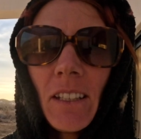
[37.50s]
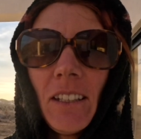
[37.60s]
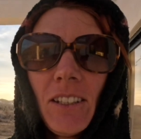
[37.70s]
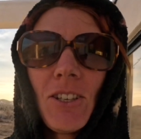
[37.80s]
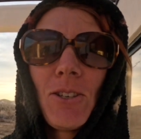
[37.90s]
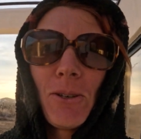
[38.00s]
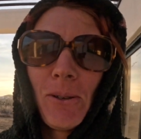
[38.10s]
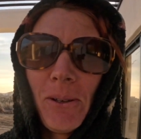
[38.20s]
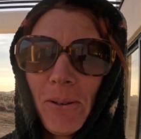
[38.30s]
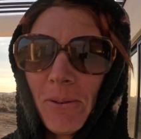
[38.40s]
gonna show
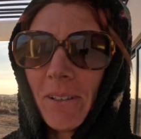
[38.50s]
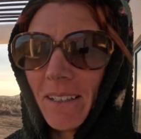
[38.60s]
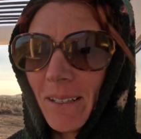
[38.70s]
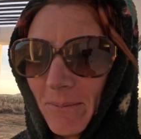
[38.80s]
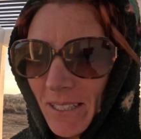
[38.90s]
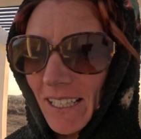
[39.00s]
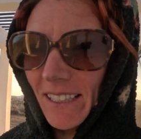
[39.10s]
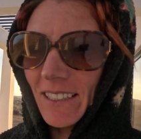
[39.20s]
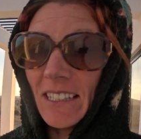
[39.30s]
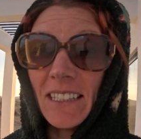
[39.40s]
you our
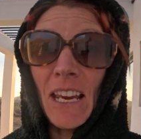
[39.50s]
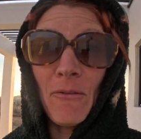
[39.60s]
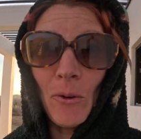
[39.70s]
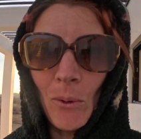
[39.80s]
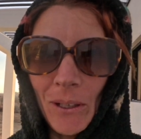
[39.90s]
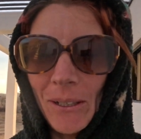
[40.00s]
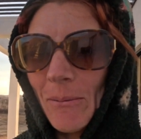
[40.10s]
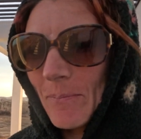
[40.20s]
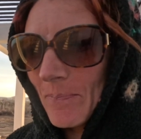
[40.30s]
update. This is day 4.